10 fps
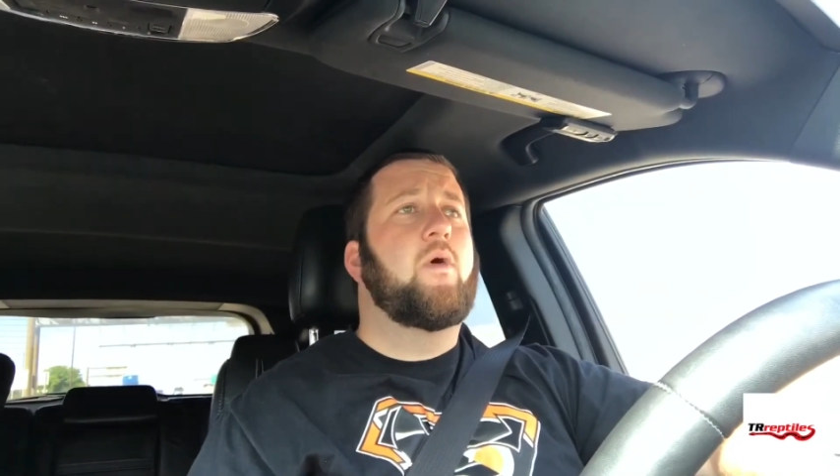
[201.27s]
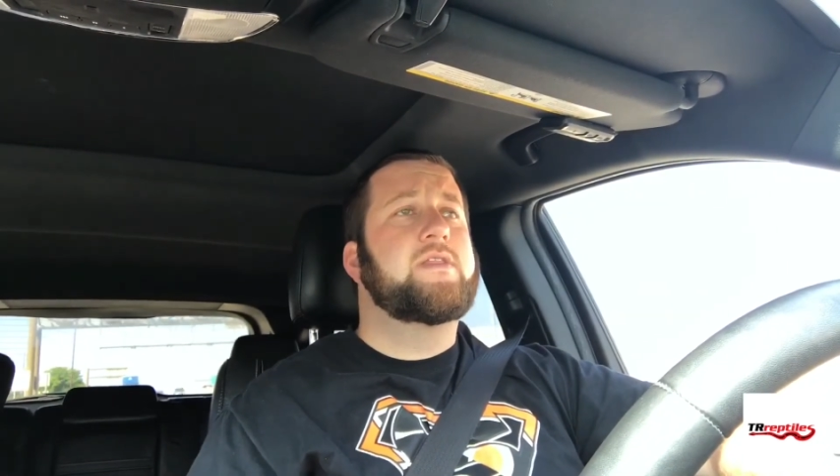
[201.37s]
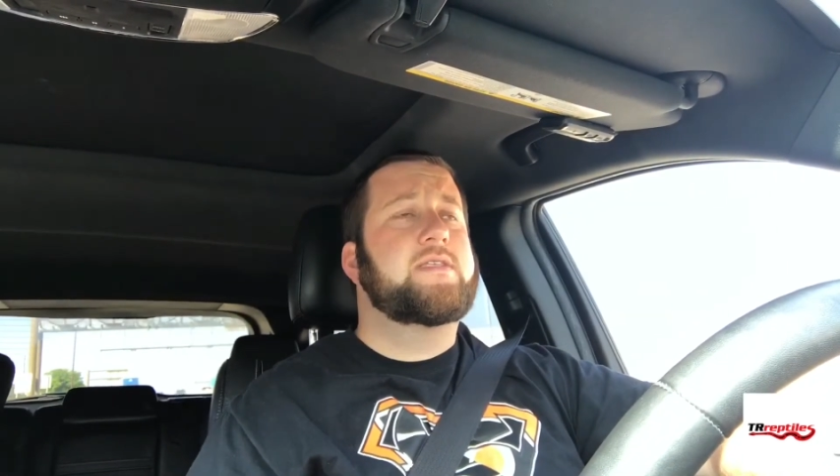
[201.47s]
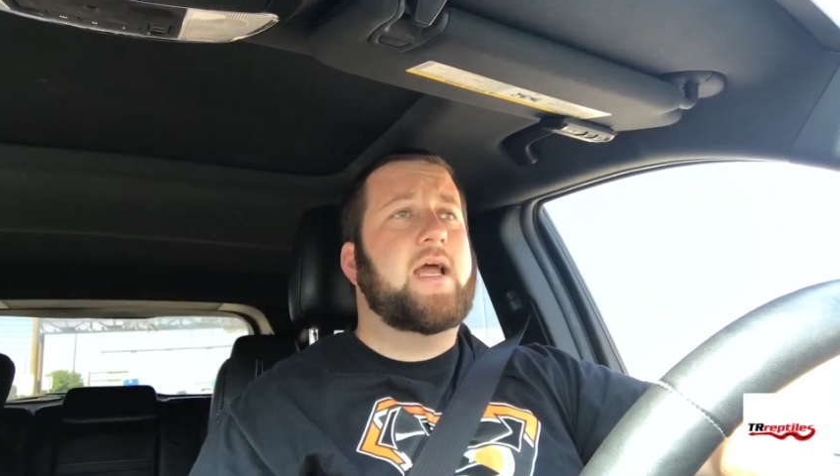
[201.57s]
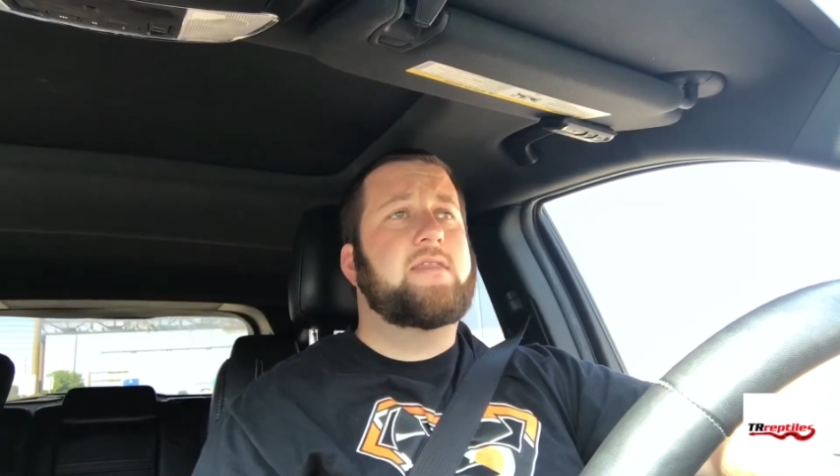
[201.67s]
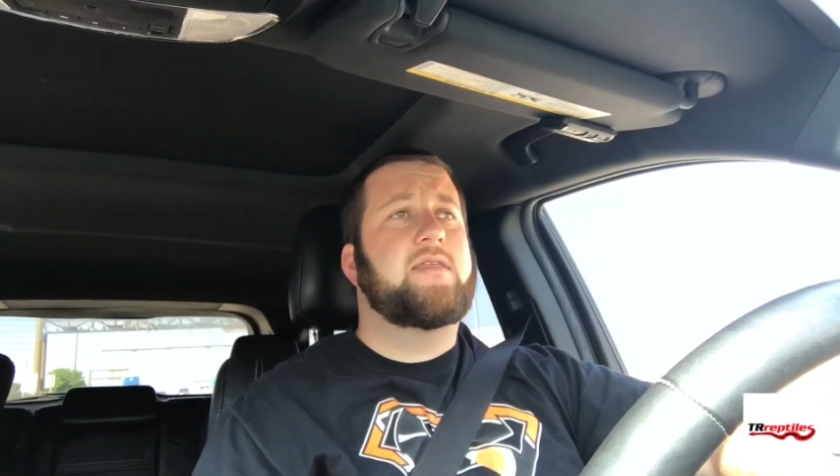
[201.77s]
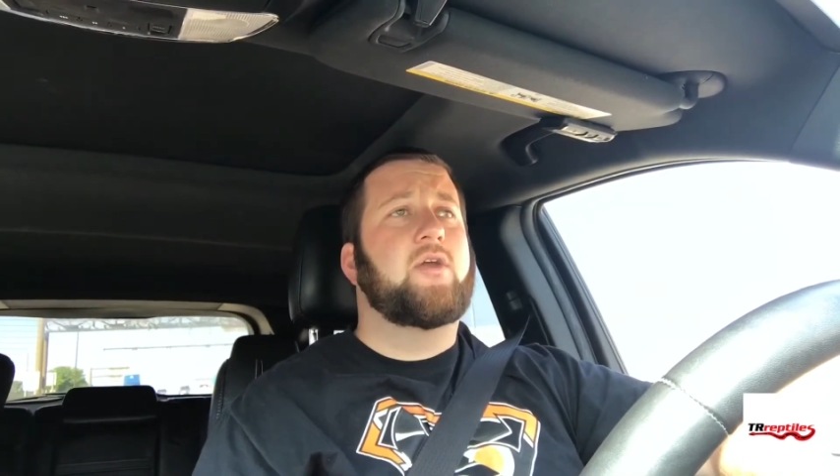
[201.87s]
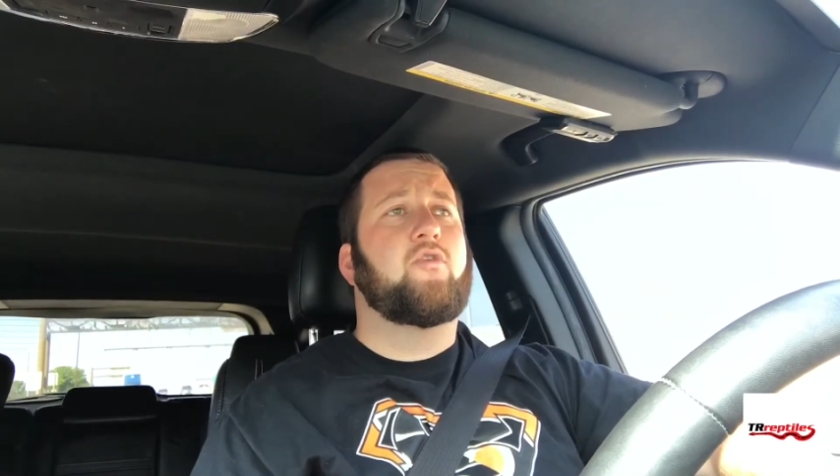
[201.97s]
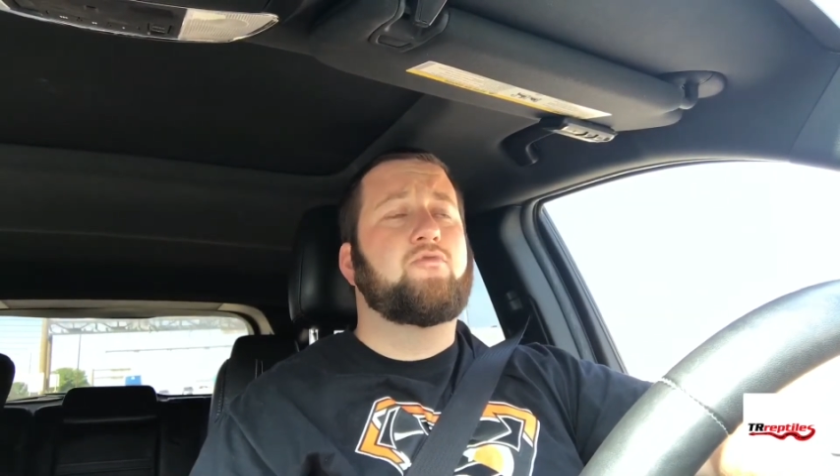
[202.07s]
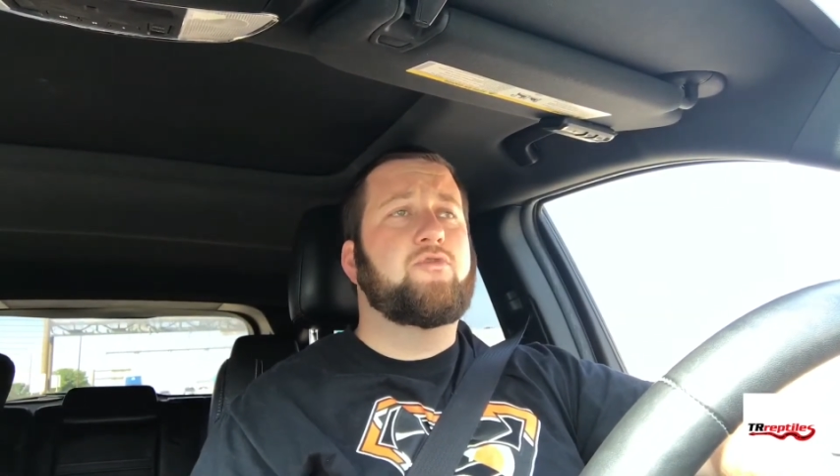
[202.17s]
ones that I
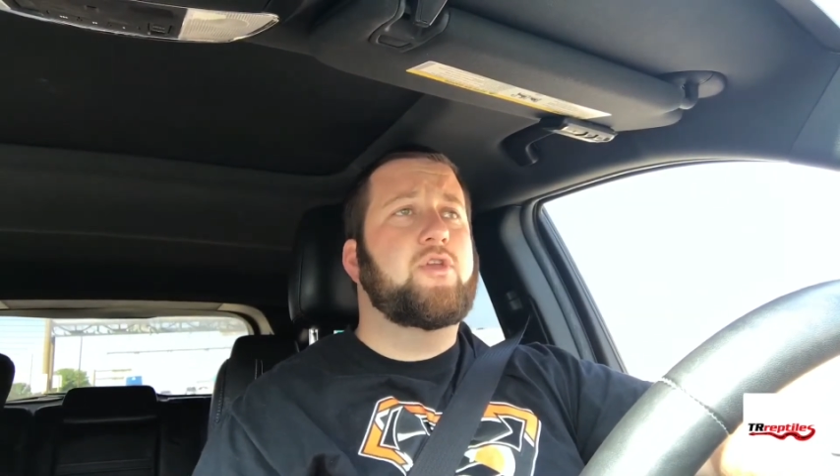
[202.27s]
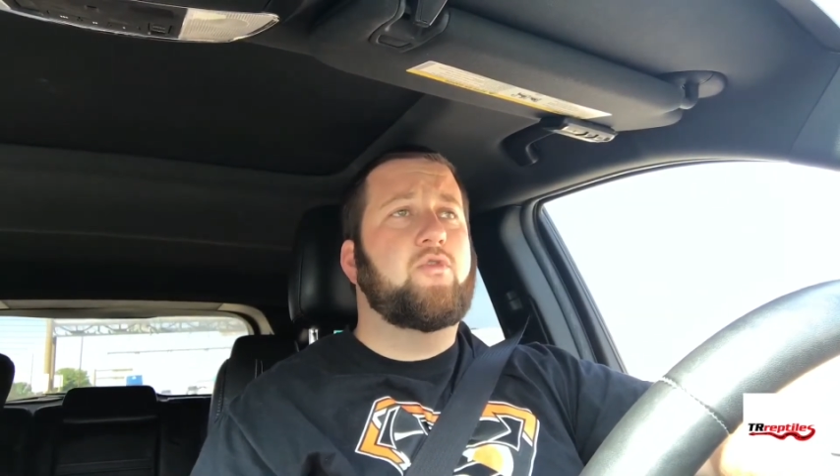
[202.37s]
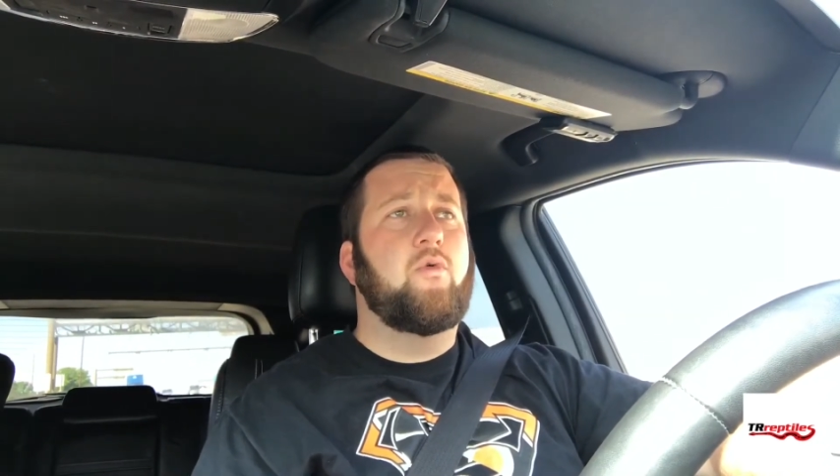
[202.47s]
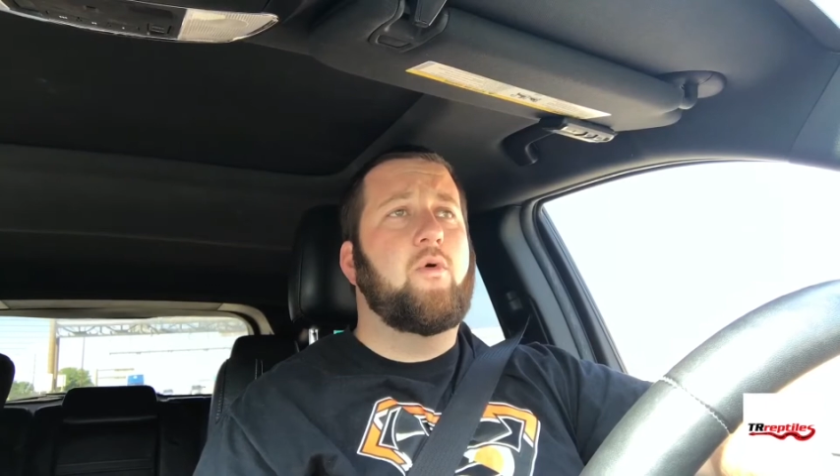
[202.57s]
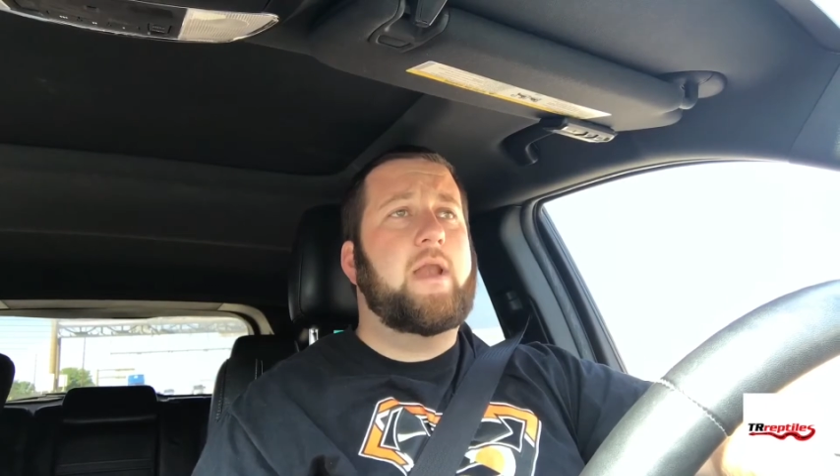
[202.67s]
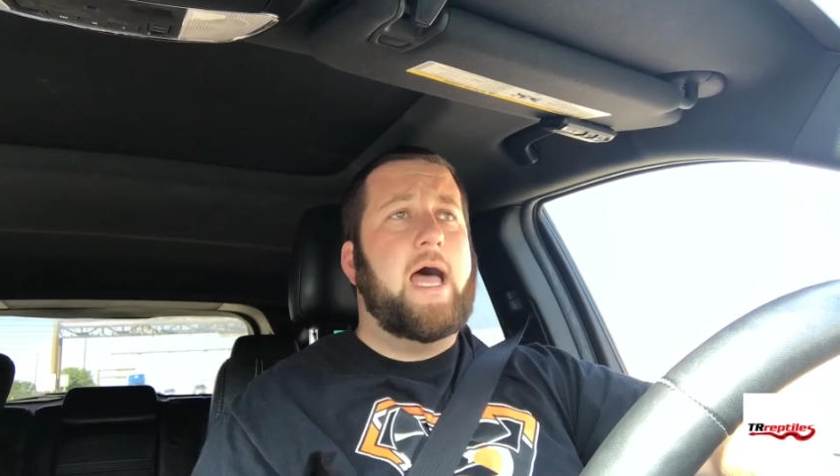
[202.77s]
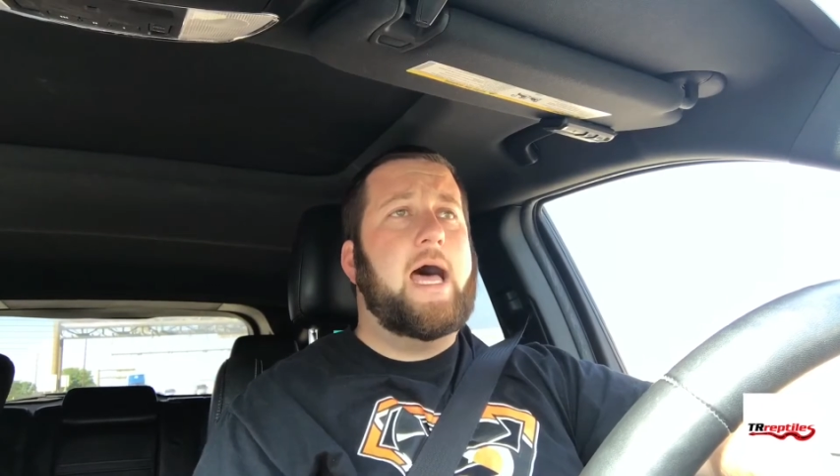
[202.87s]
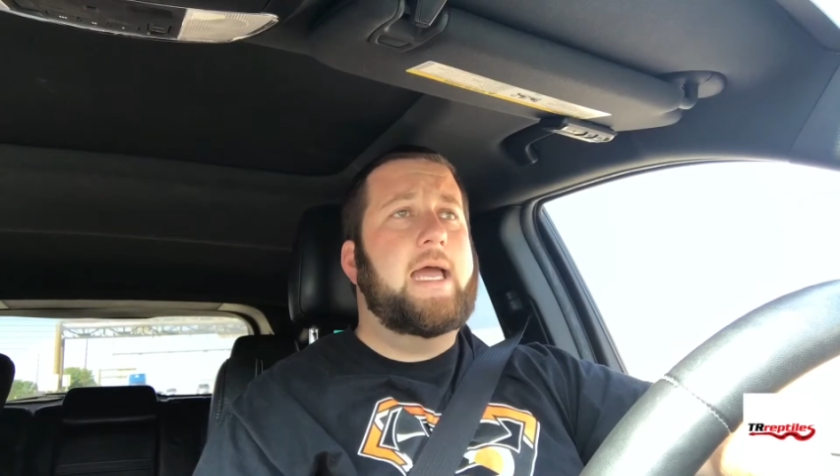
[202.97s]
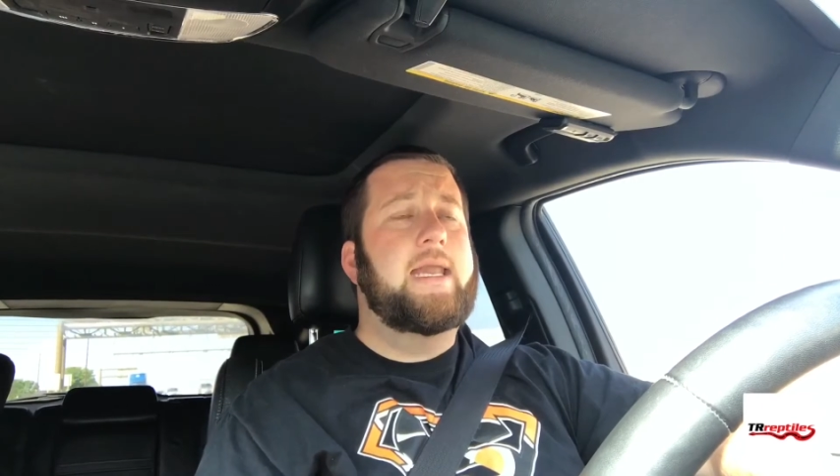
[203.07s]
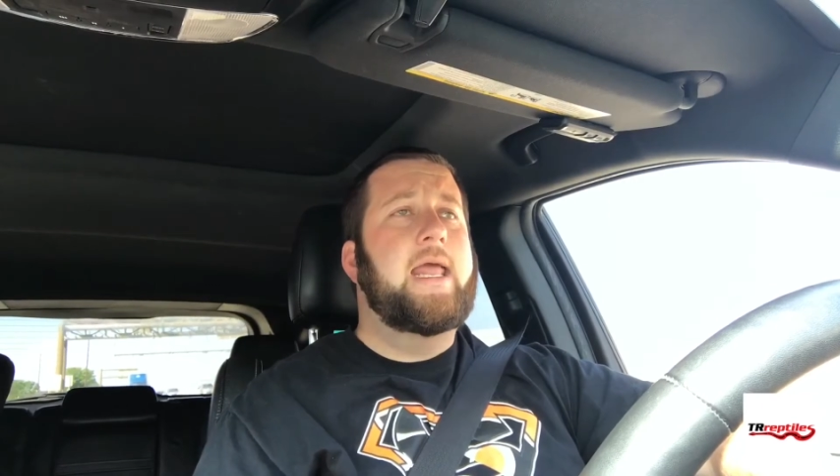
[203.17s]
think are really cool and
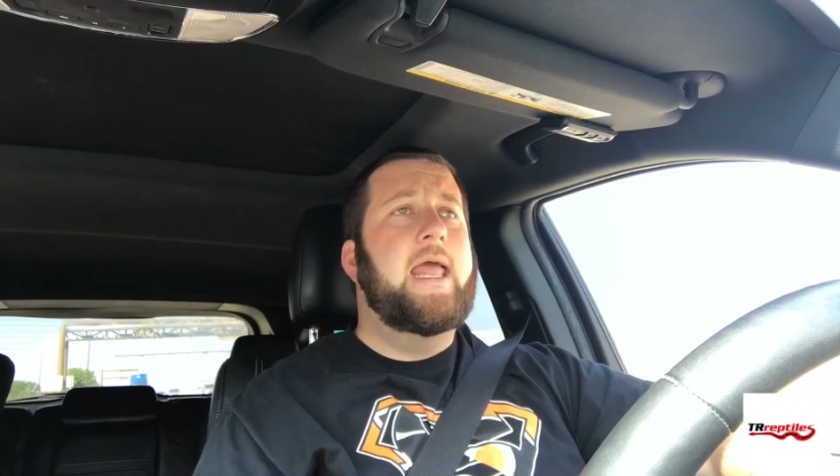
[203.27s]
hot,